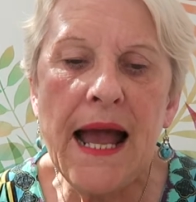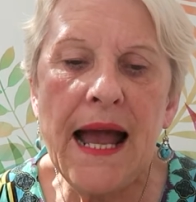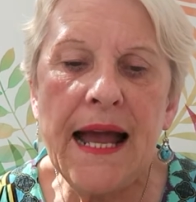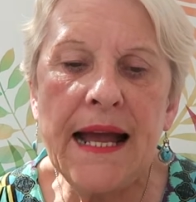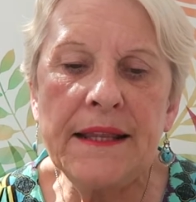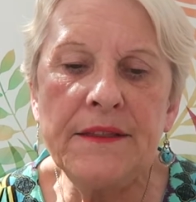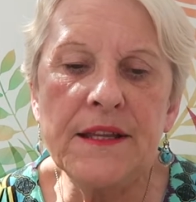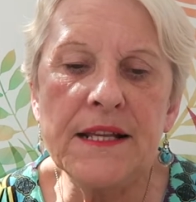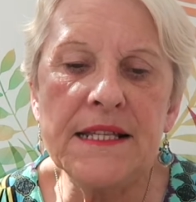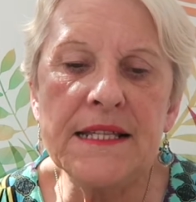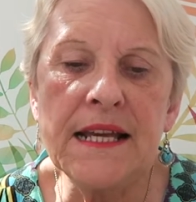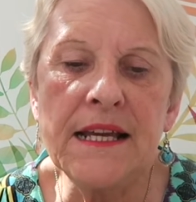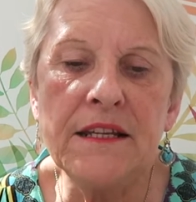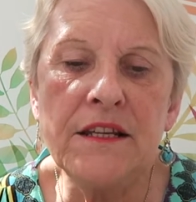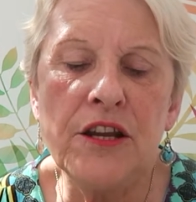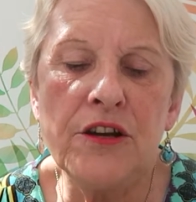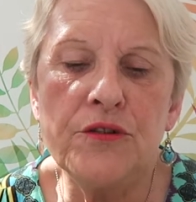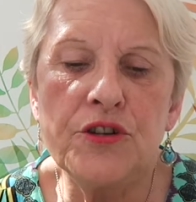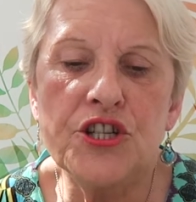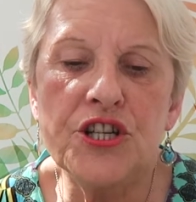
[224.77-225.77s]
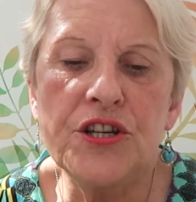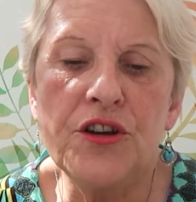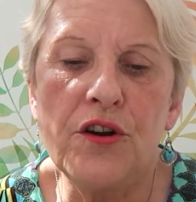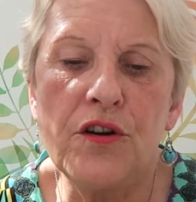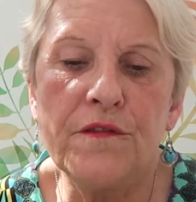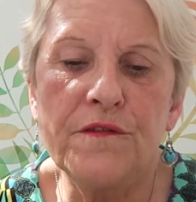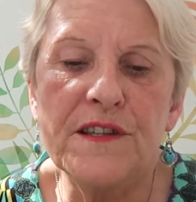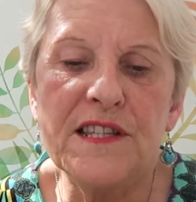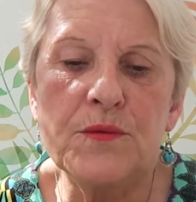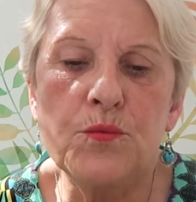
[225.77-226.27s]
And the sun lotion
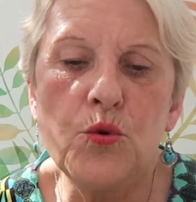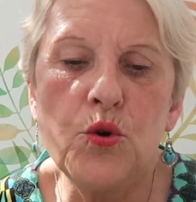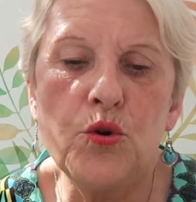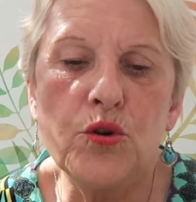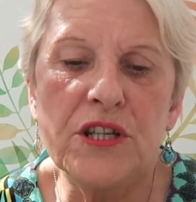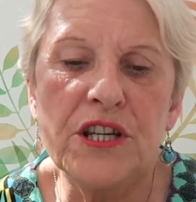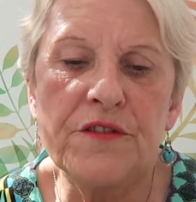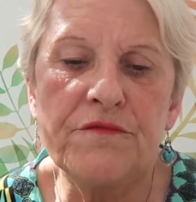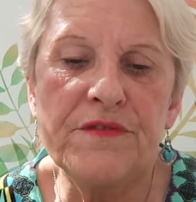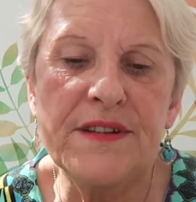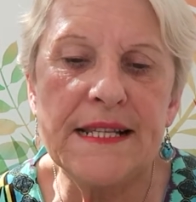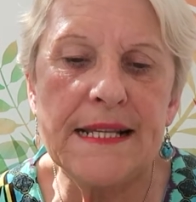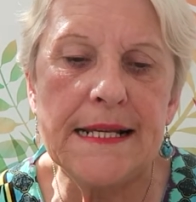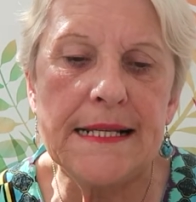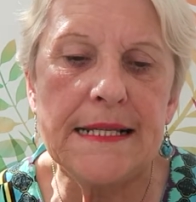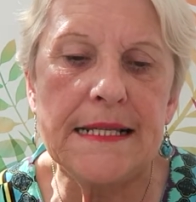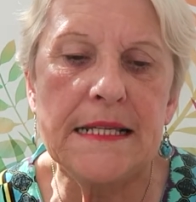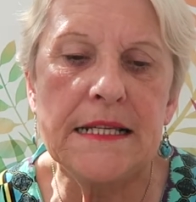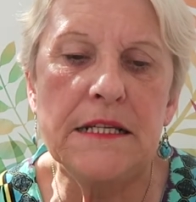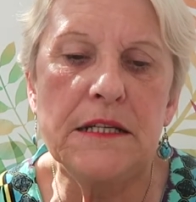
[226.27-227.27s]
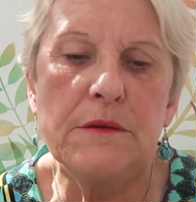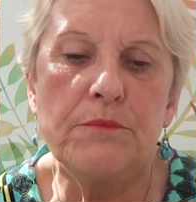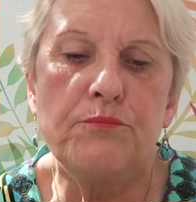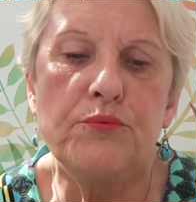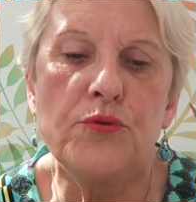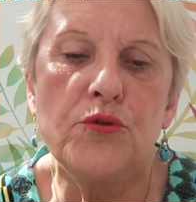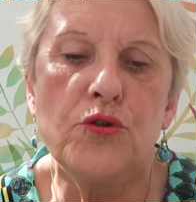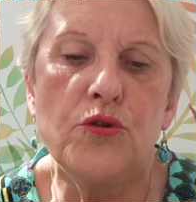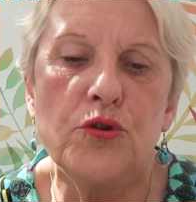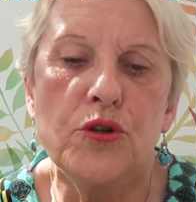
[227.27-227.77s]
offers water resistant
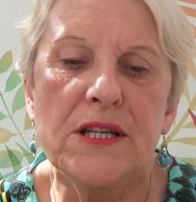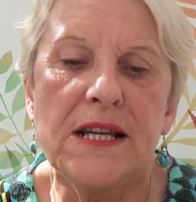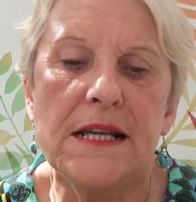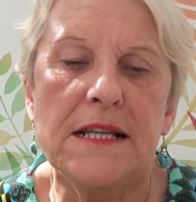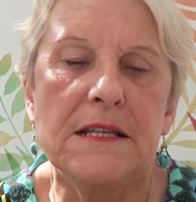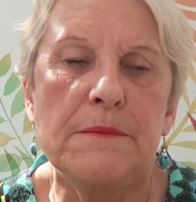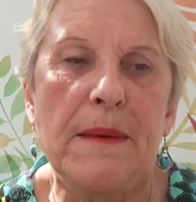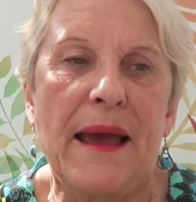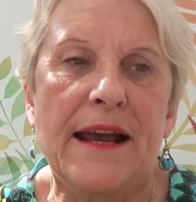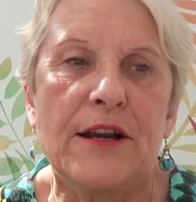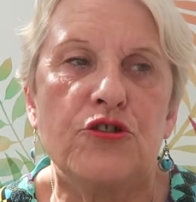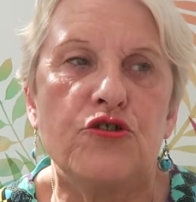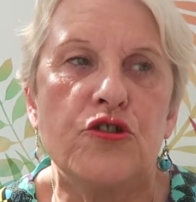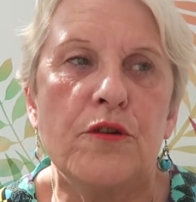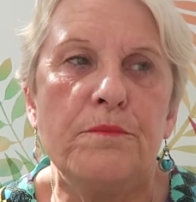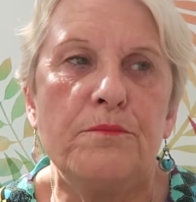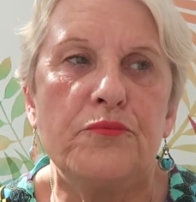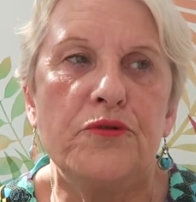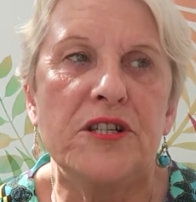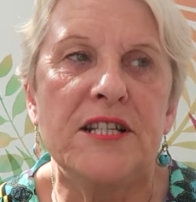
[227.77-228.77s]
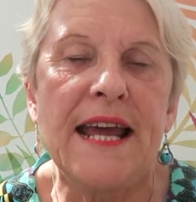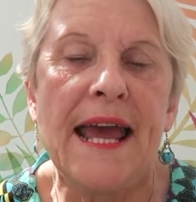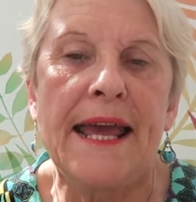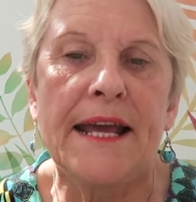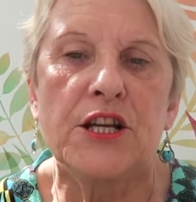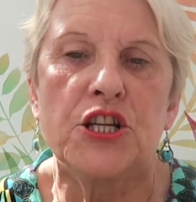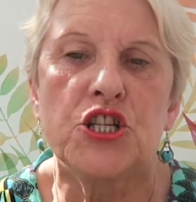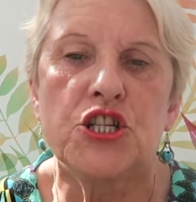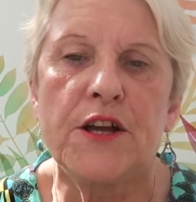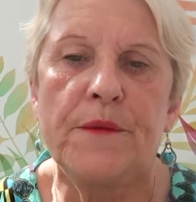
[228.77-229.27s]
broad spectrum
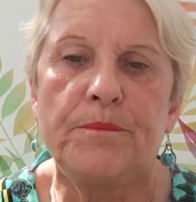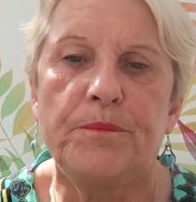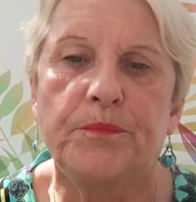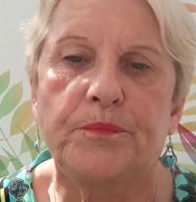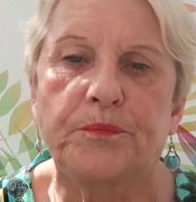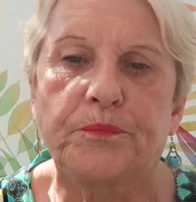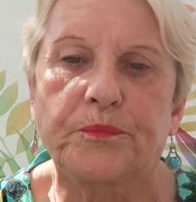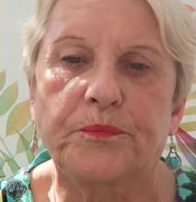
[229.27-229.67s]
protection.